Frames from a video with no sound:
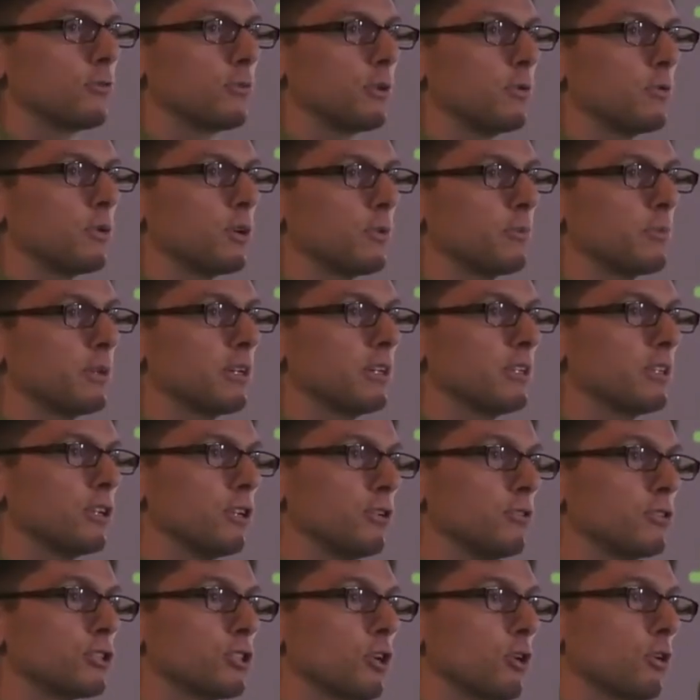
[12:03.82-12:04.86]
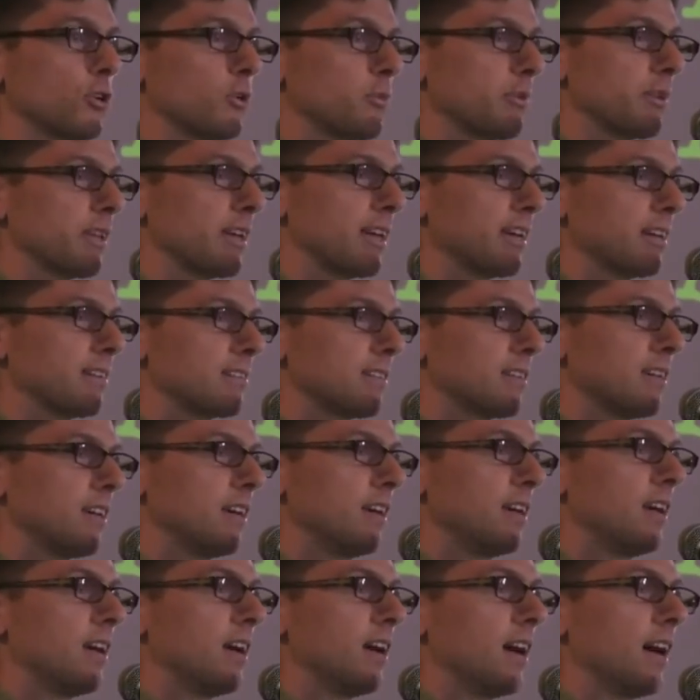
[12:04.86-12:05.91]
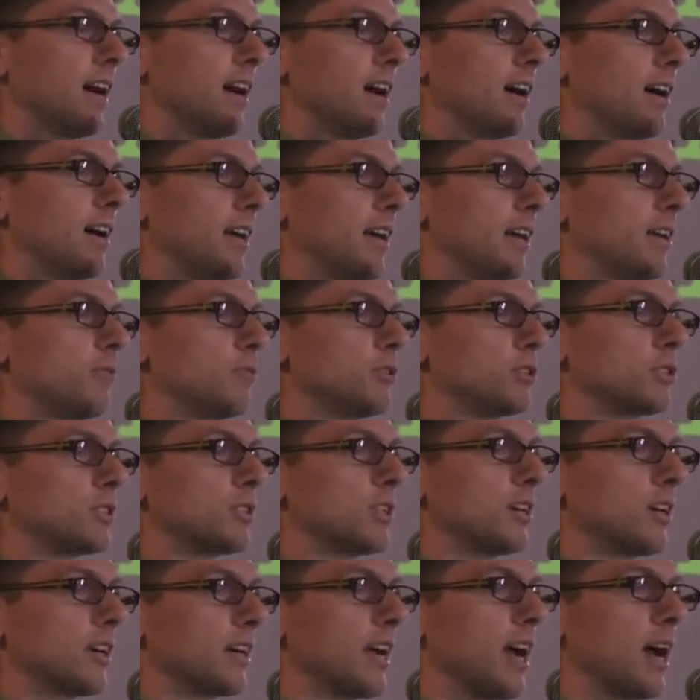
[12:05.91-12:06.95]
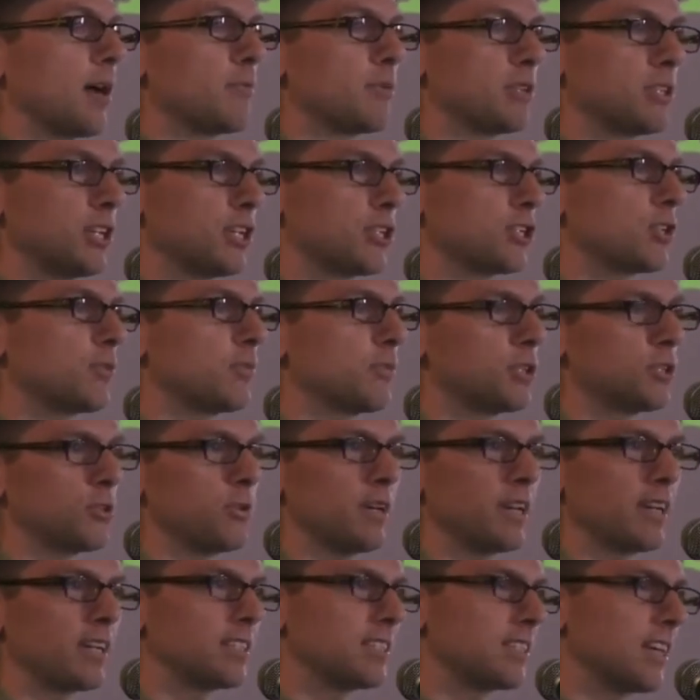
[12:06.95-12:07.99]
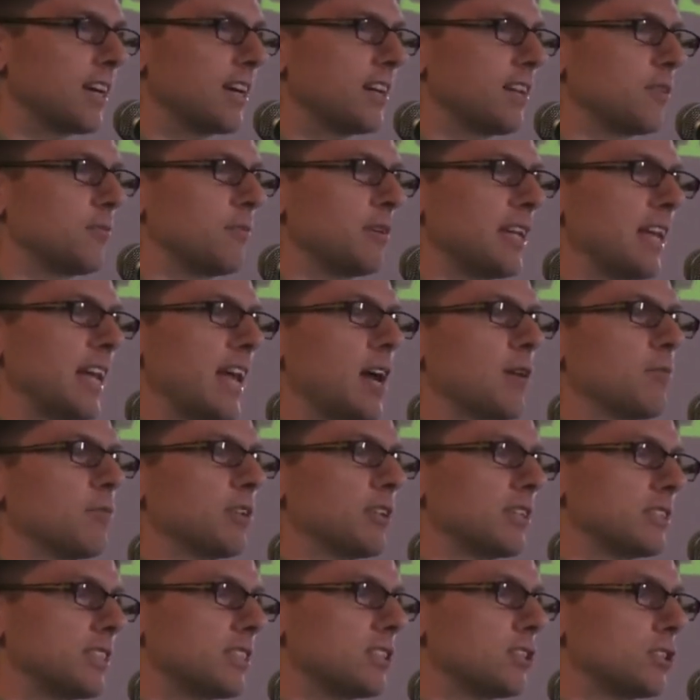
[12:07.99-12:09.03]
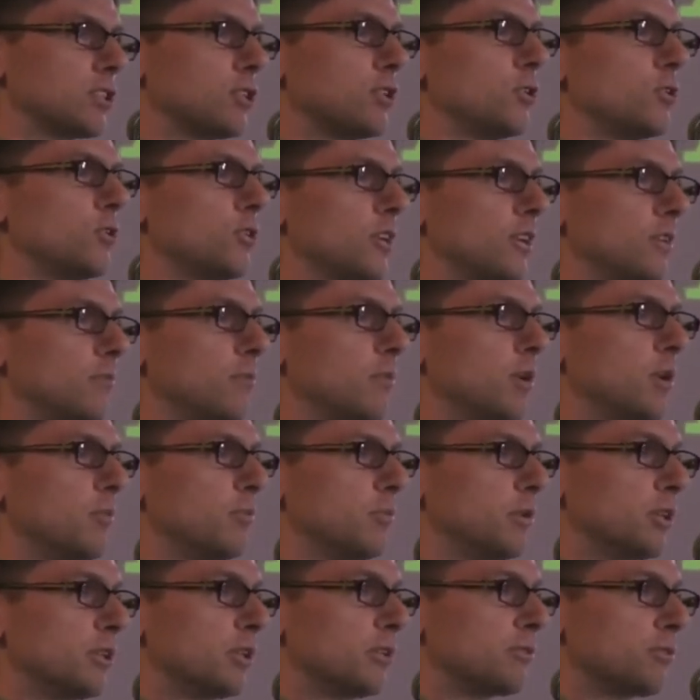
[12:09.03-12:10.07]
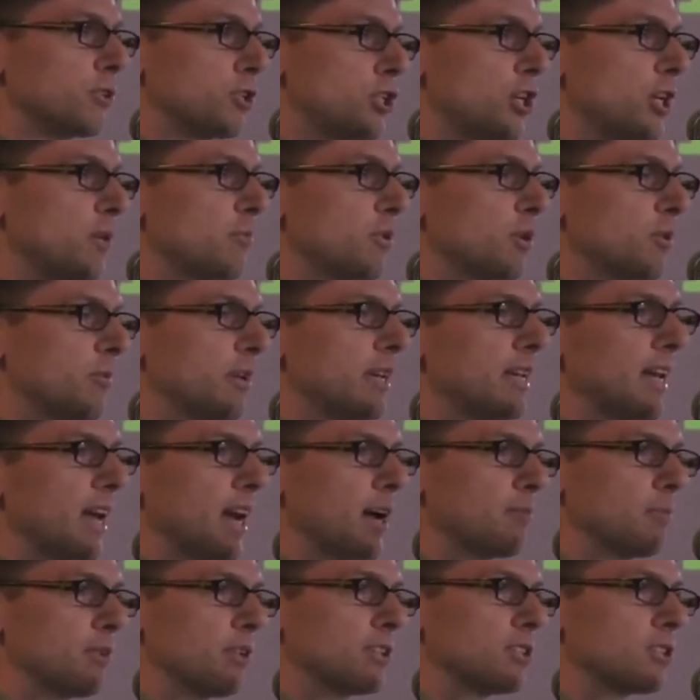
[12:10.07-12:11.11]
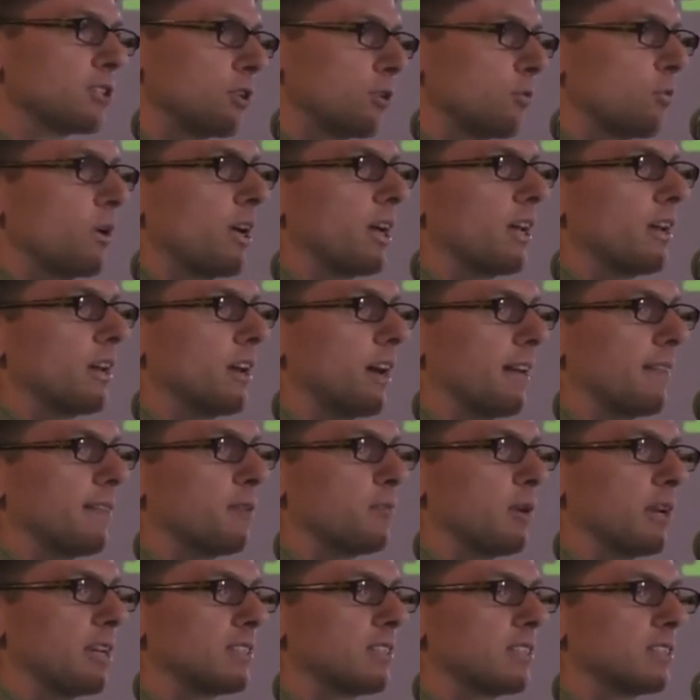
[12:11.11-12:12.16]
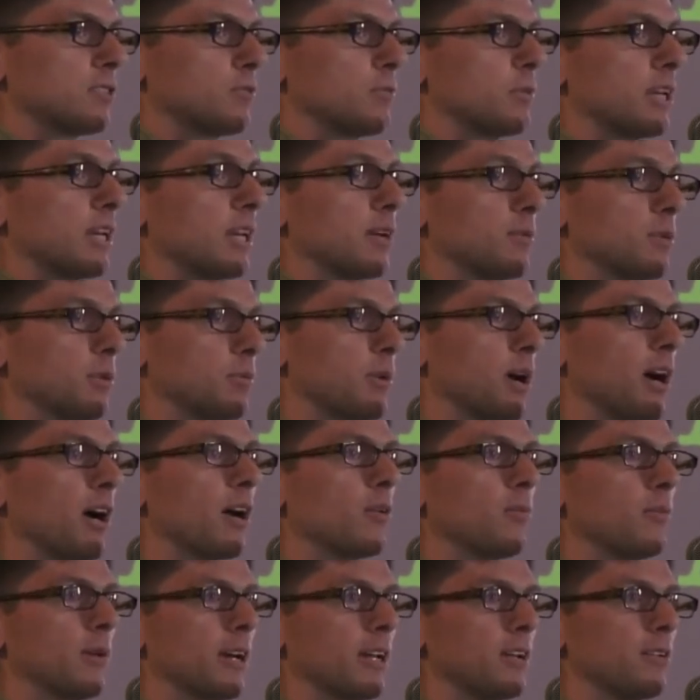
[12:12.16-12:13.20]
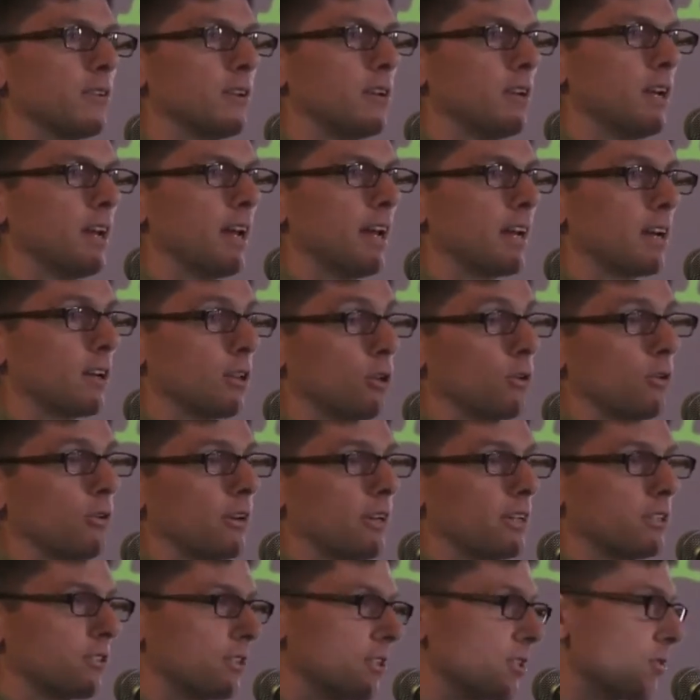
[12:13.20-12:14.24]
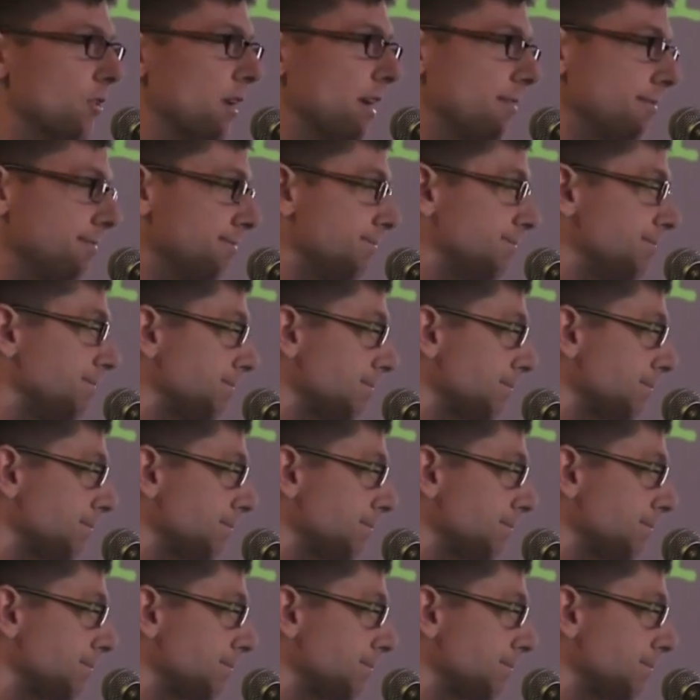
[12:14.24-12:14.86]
So if we were to build a new solar plant, and it was a competition between Xcel and Minneapolis as to who could build it for cheaper, Minneapolis could win on the basis of being able to borrow money at a lower interest rate.